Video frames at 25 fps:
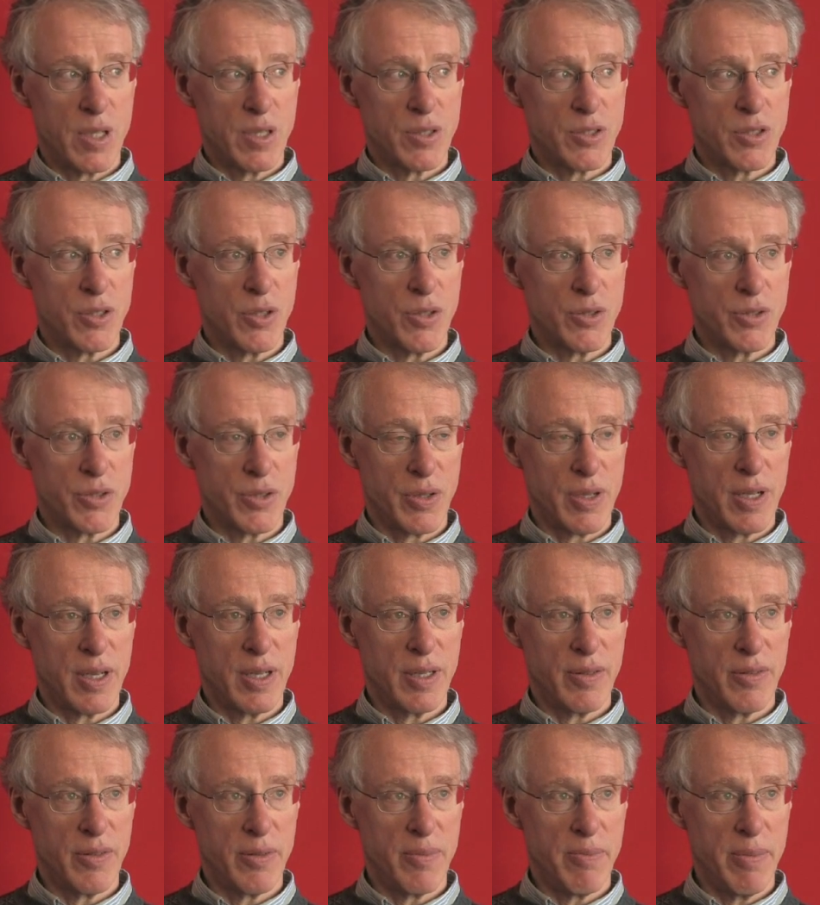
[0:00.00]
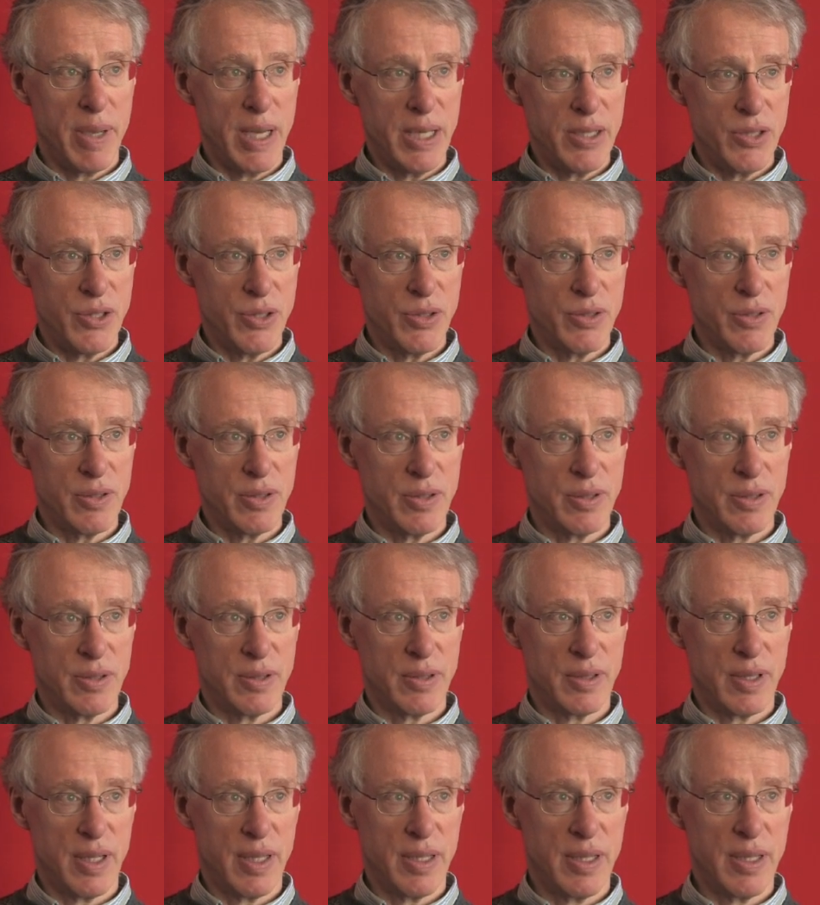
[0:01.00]
So those are kind of the major,
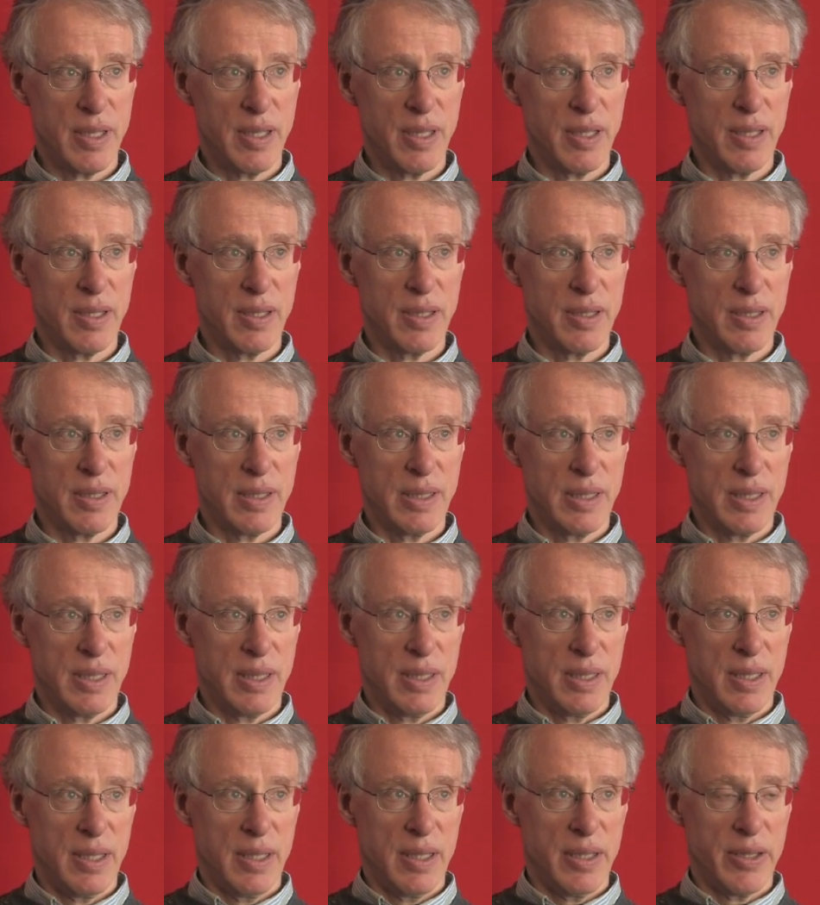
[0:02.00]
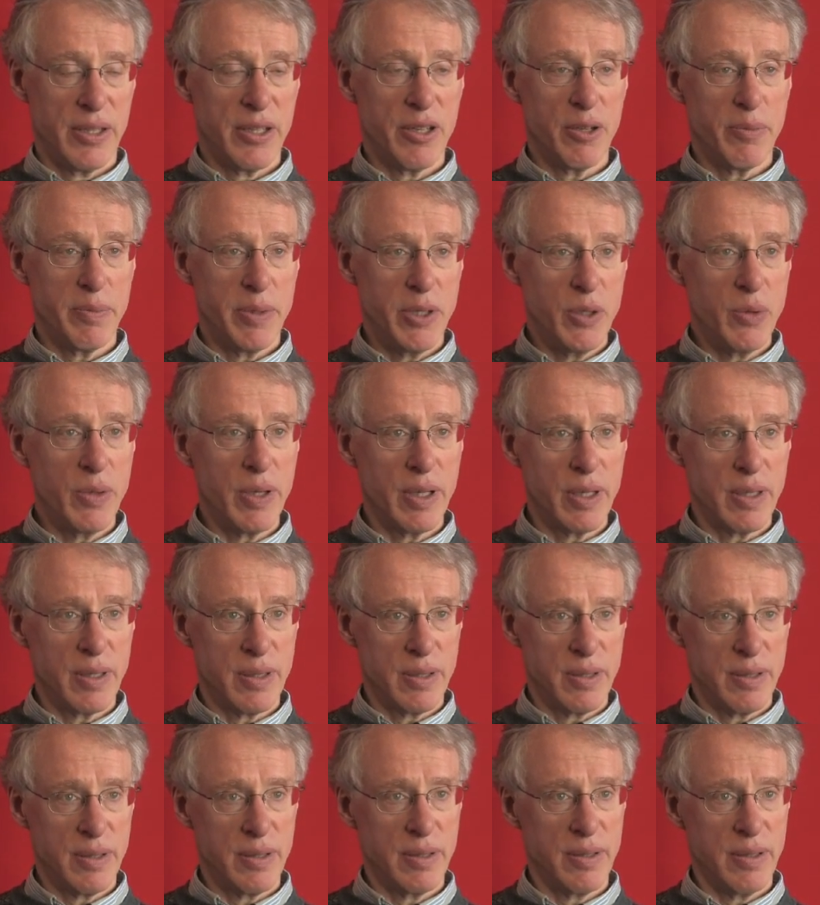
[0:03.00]
I think,
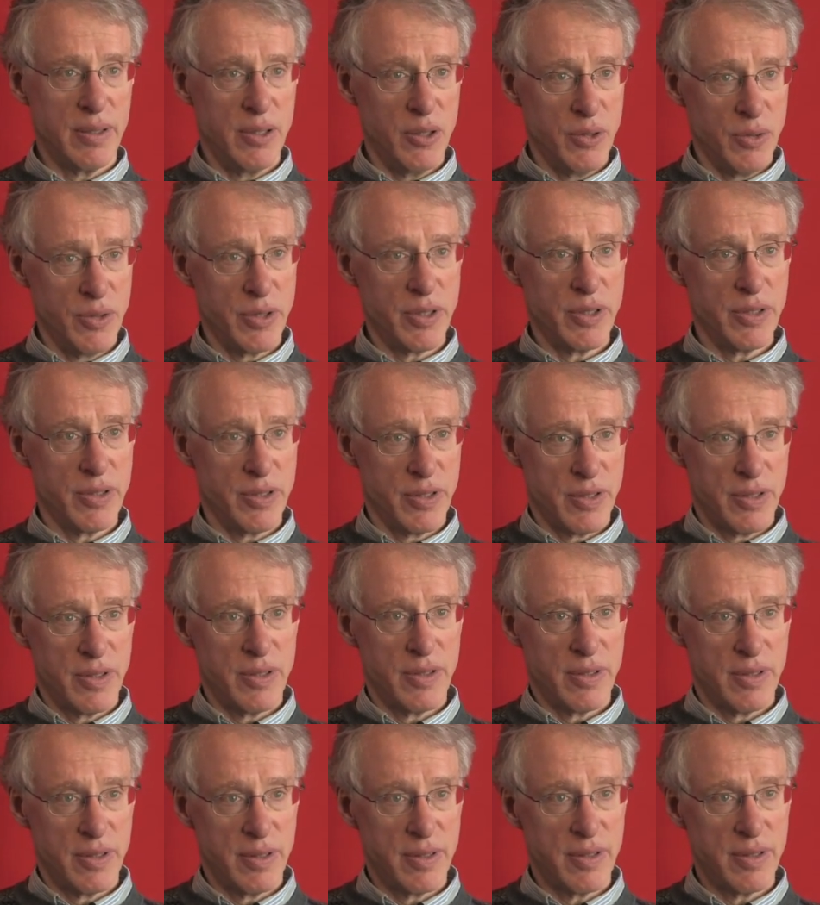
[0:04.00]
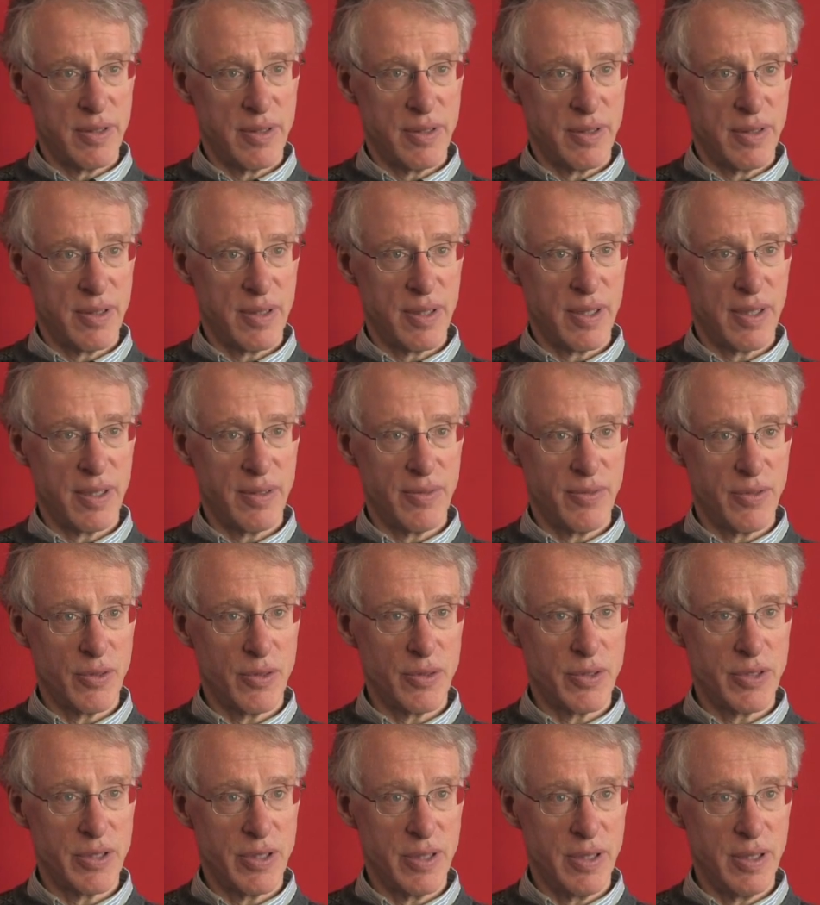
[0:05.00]
therapeutic uses that I'd
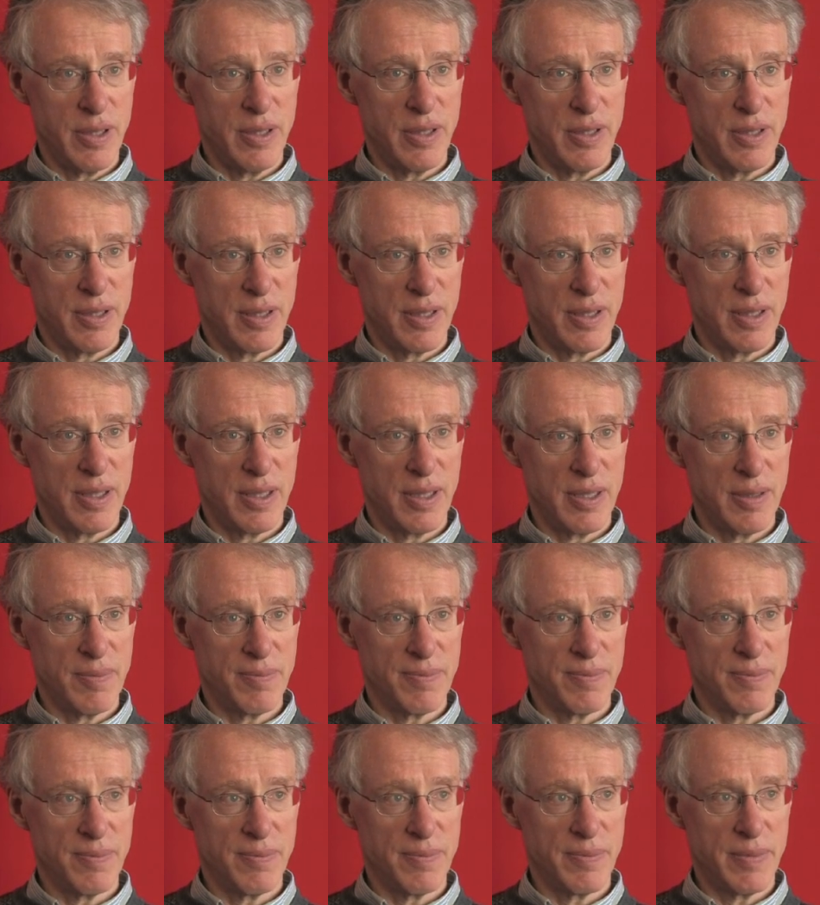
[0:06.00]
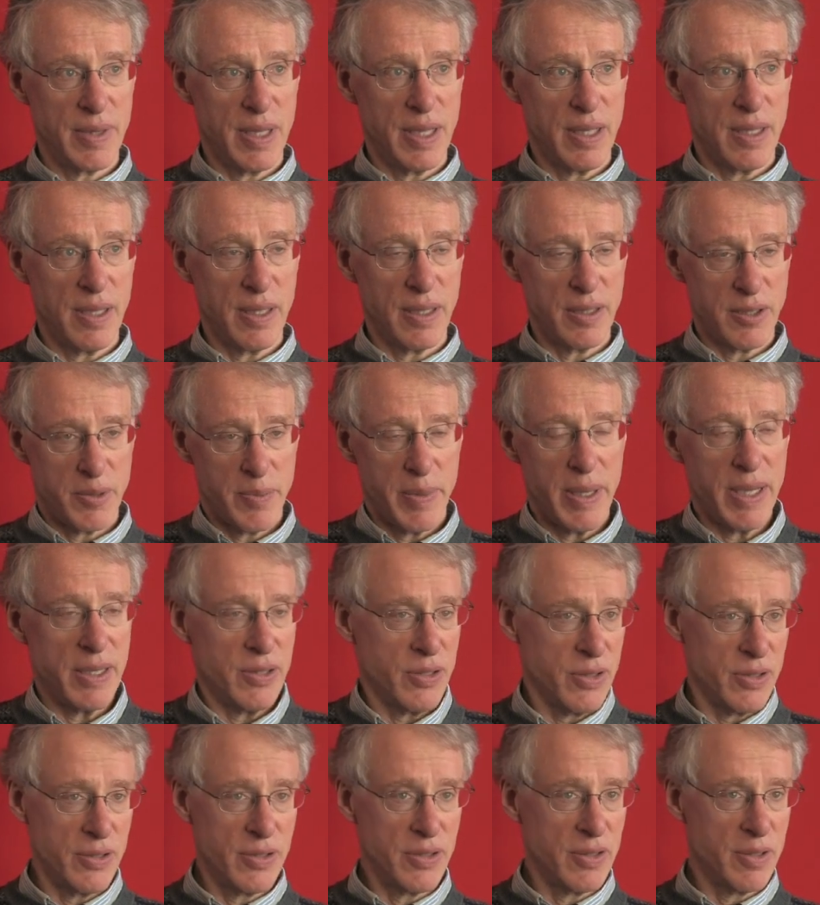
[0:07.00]
foresee, and
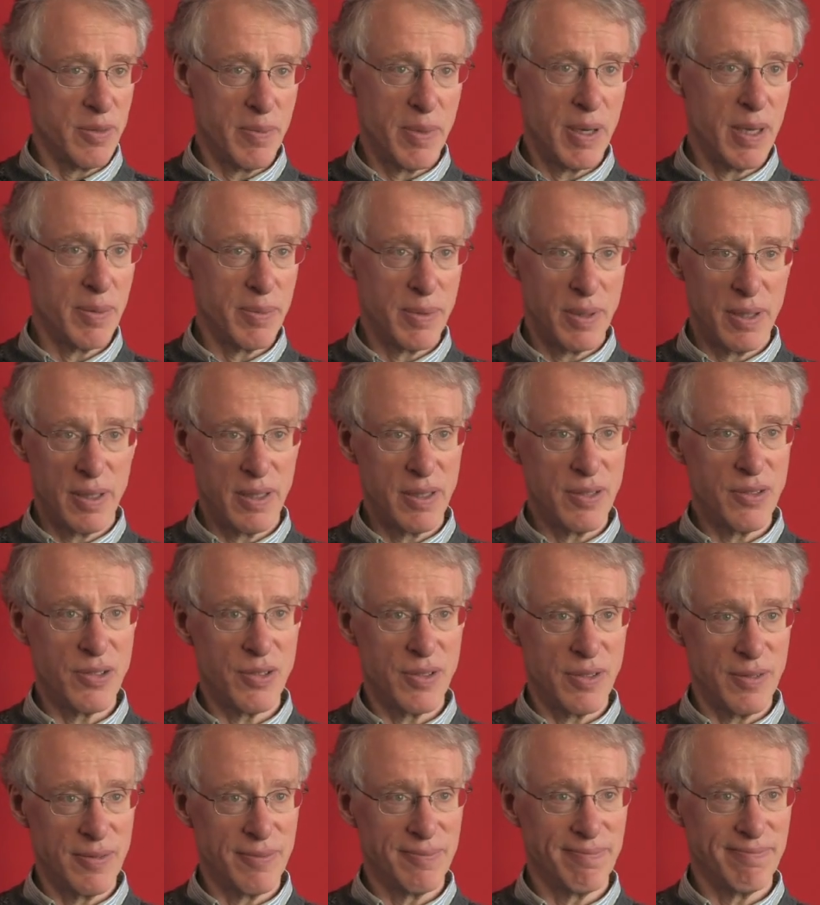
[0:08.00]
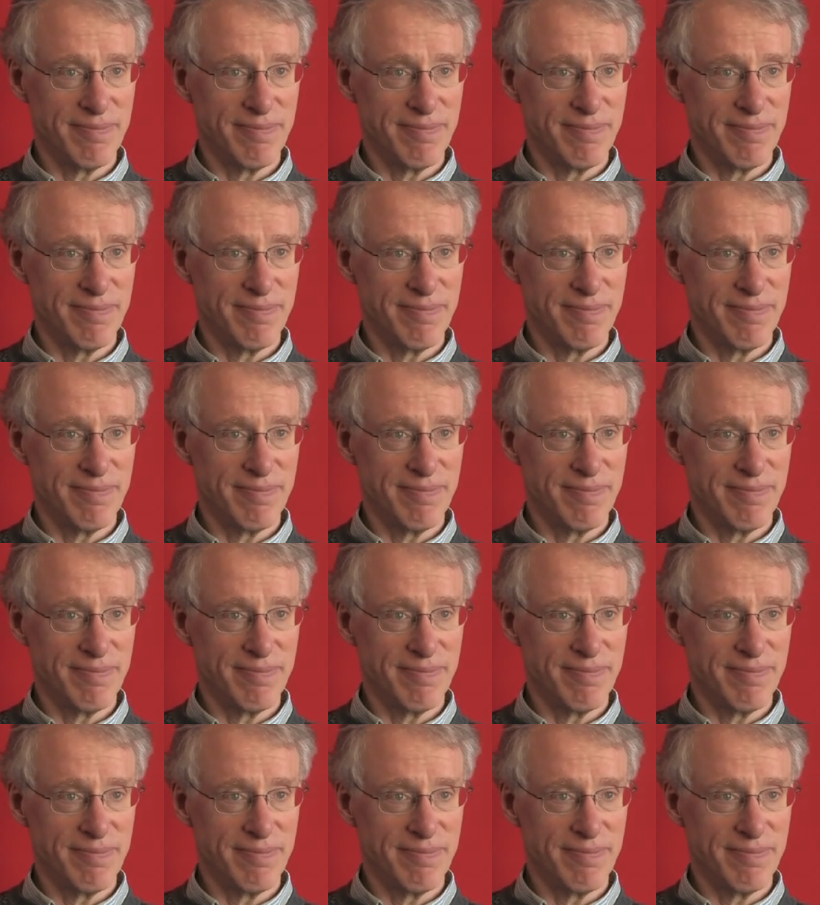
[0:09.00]
expansions in the population.